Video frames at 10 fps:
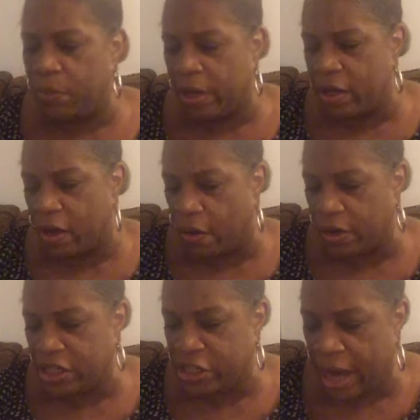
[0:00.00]
we're going to go
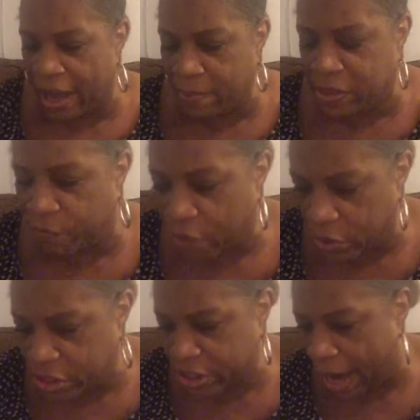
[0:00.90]
to James, the
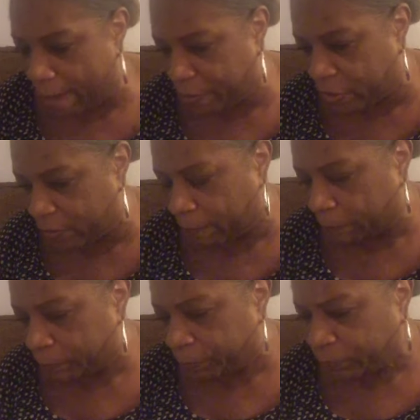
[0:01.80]
first chapter.
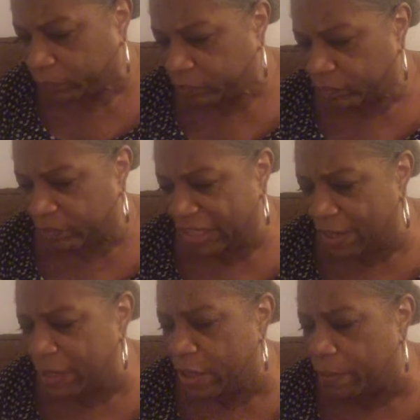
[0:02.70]
And
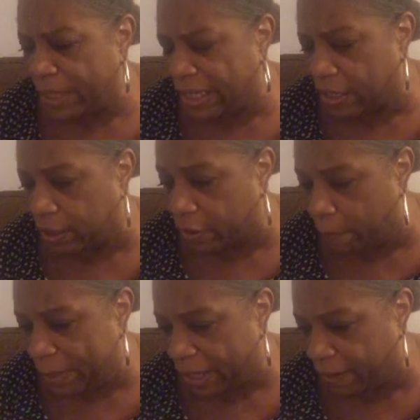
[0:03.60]
I'm going to read a little
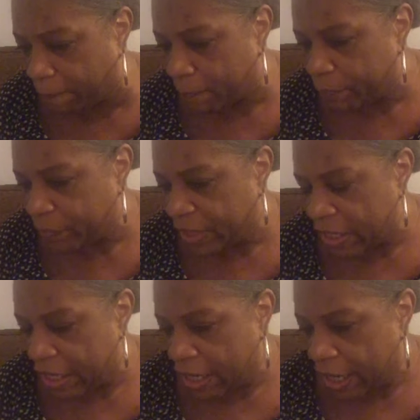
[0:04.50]
bit.
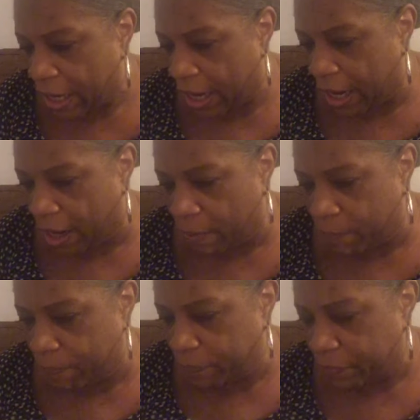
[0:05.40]
Uh,
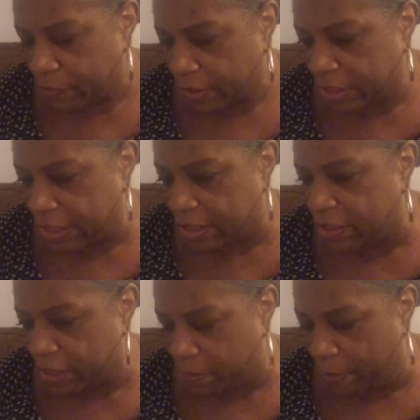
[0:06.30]
just
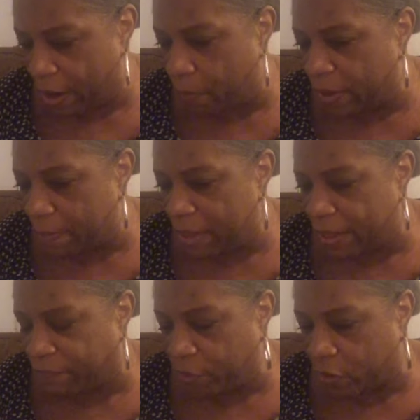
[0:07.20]
just bear with
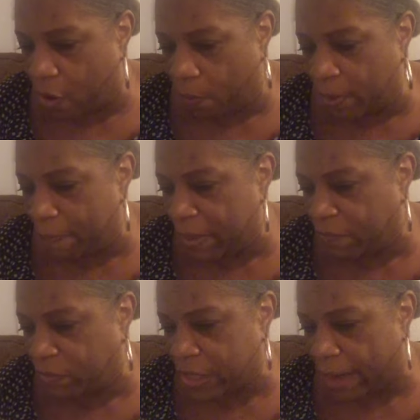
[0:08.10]
me if you go with me
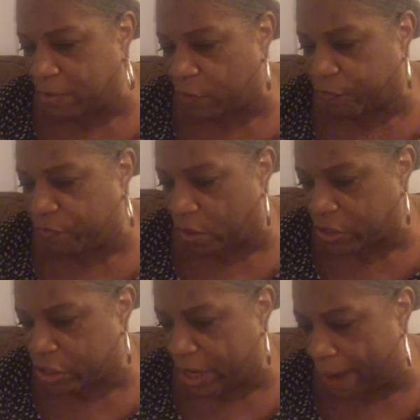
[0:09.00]
james the
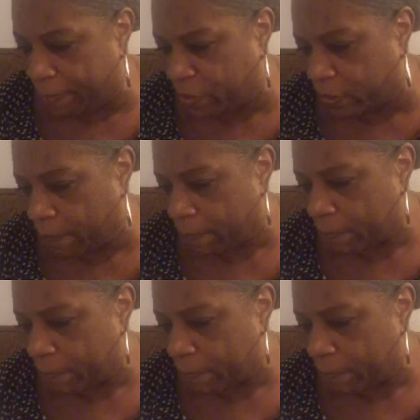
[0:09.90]
first chapter